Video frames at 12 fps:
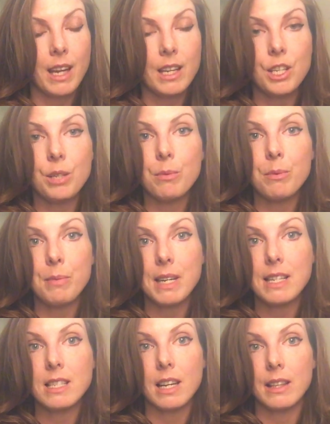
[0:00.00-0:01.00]
human
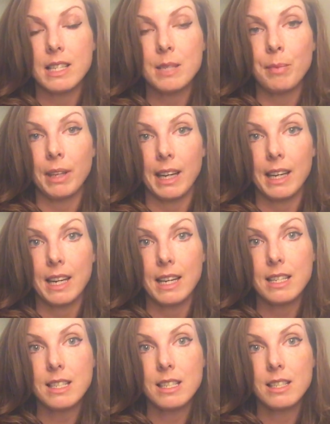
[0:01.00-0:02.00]
beings on this
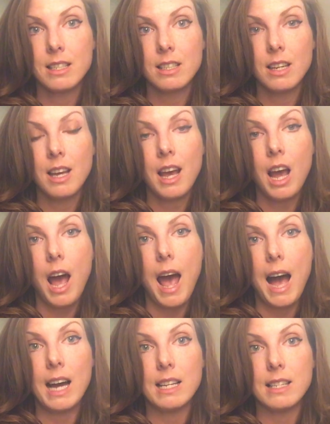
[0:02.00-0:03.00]
planet,
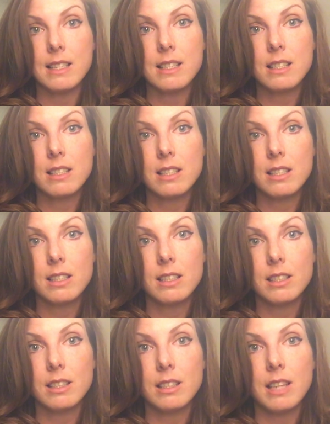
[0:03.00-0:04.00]
as
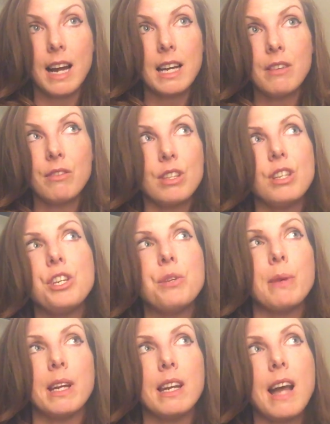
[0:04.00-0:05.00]
not even
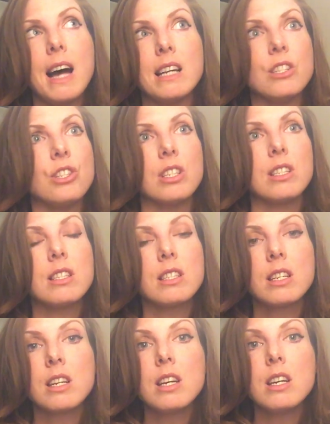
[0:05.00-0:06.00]
human, as
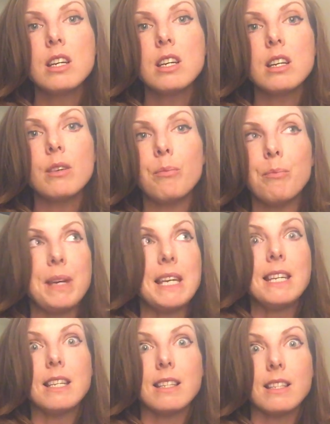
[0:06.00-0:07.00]
just
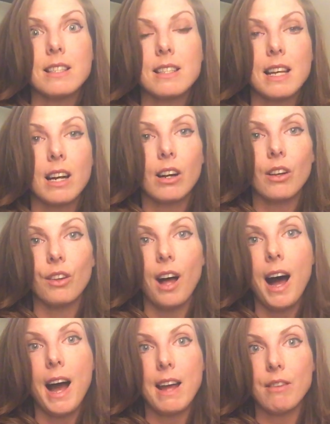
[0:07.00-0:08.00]
beings that are
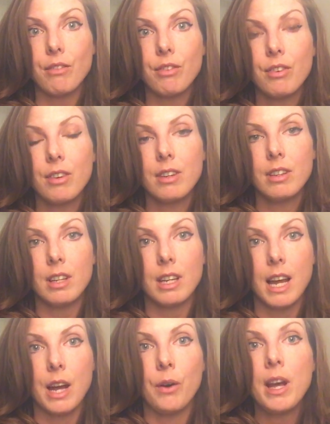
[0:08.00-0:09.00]
alive.
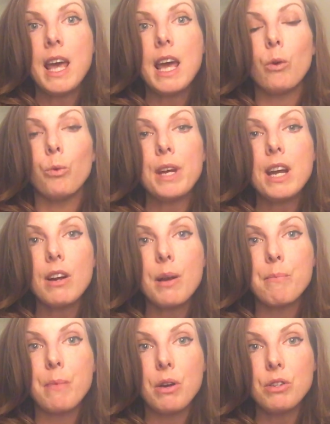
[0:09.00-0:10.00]
We are
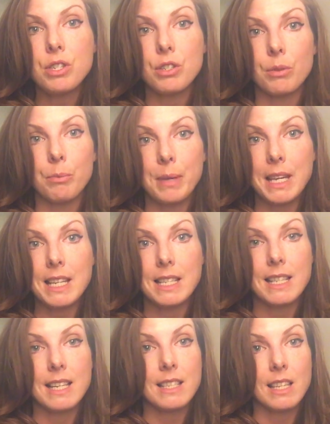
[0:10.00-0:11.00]
emotional
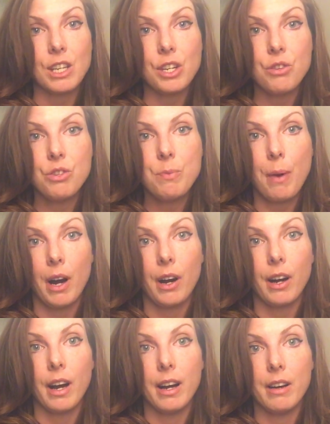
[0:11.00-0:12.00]
beings. That's a huge
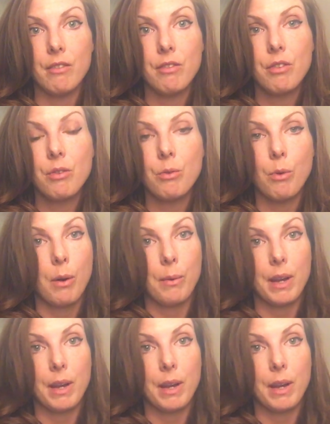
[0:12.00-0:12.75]
part of what